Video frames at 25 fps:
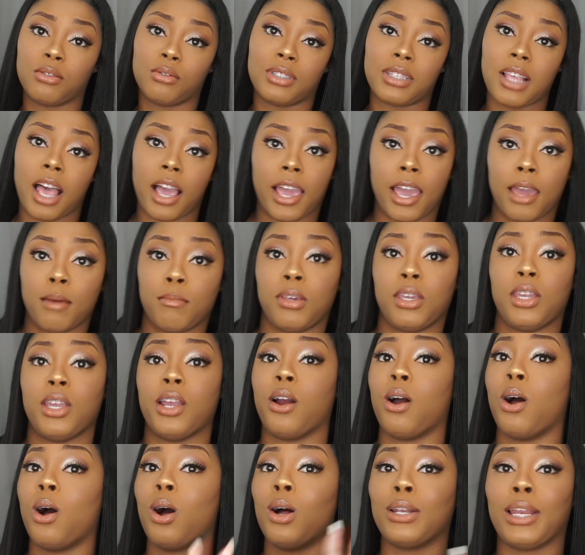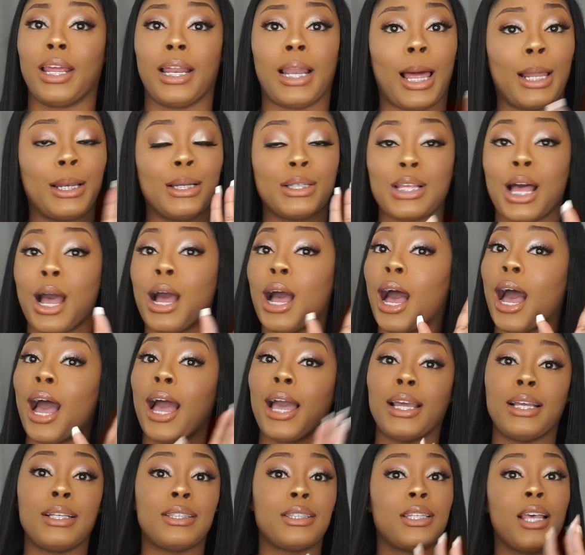do this. I can't be here all day like this. I,
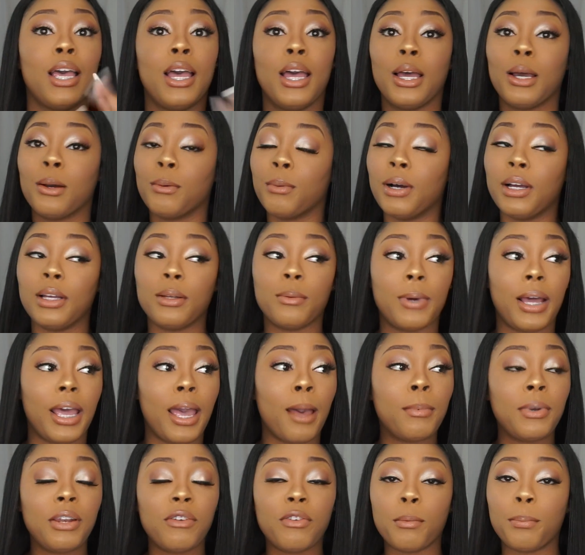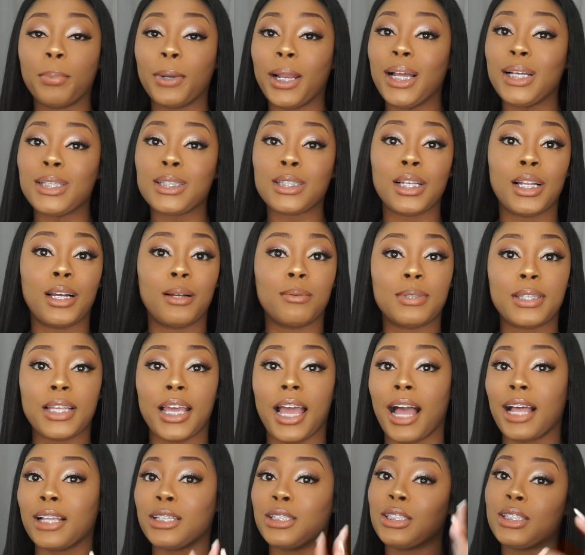I ain't, what, what Ebony from Players Club said,
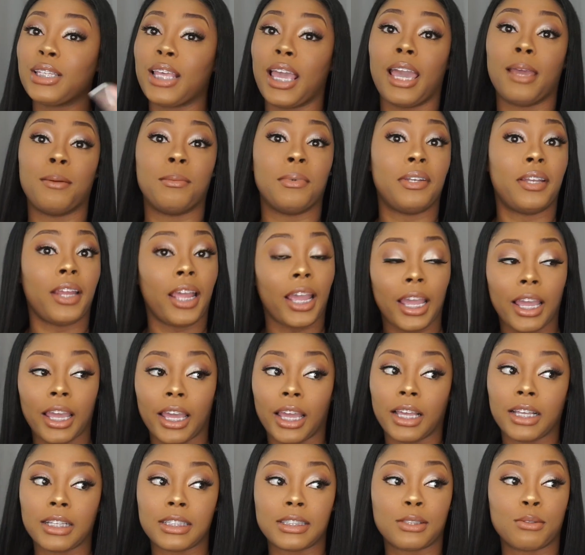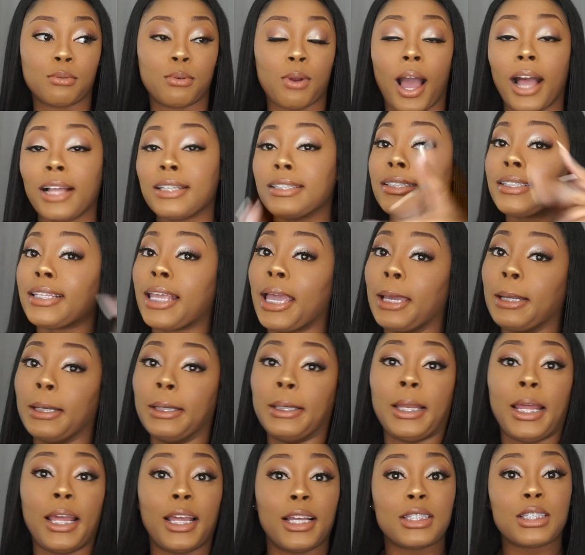I just came to dance. You know, I just came to
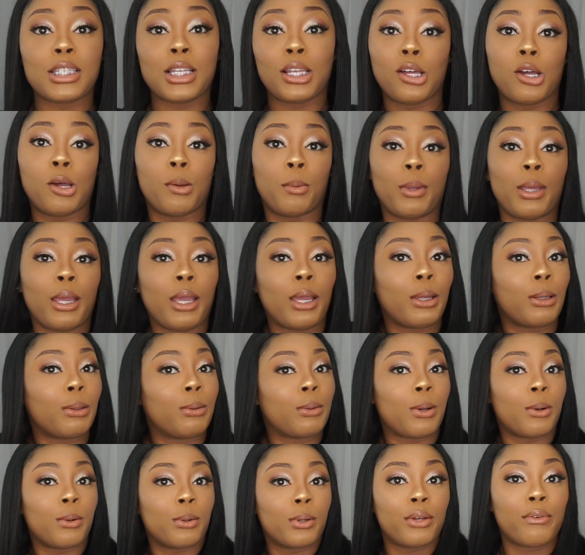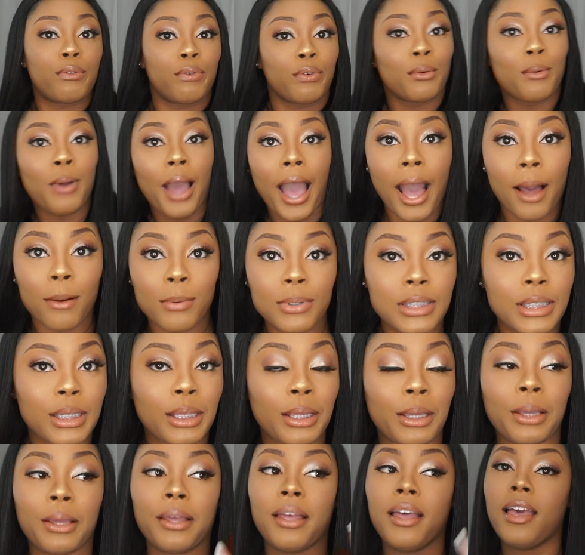dance a little bit, you know, get a few hours
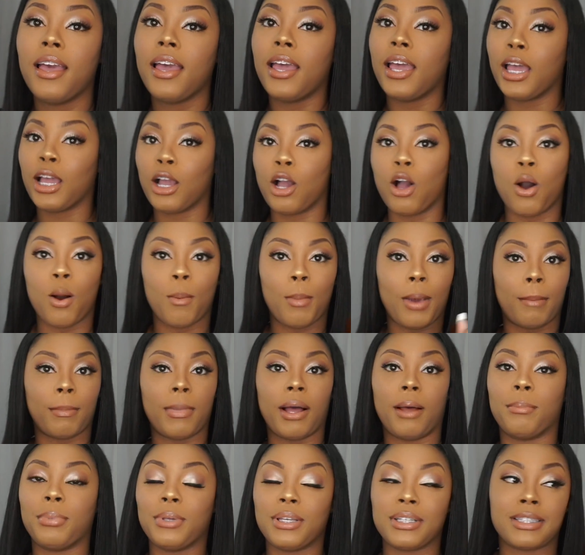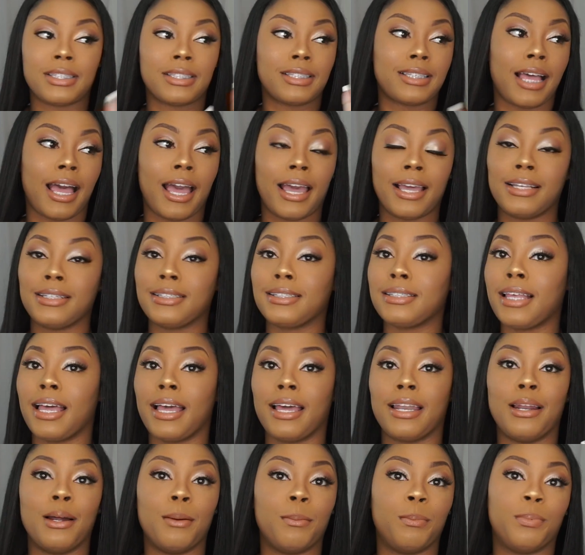in and go about my business. I ain't
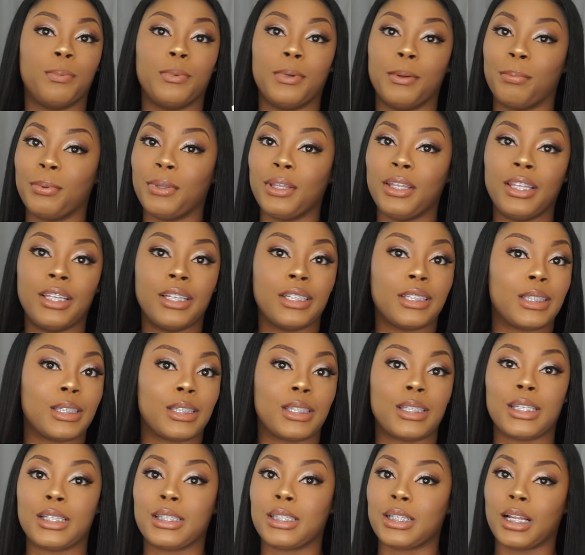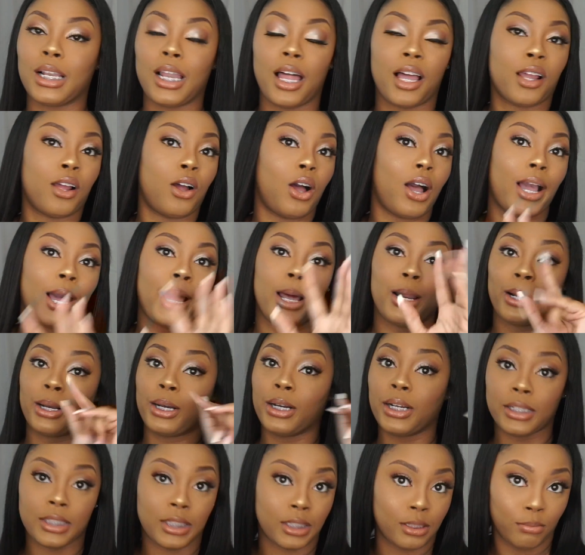signed up to be here till 6 o'clock. I got
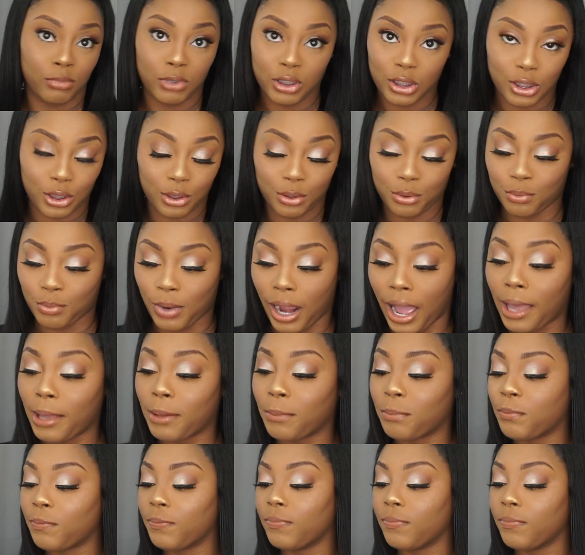customers to do, right?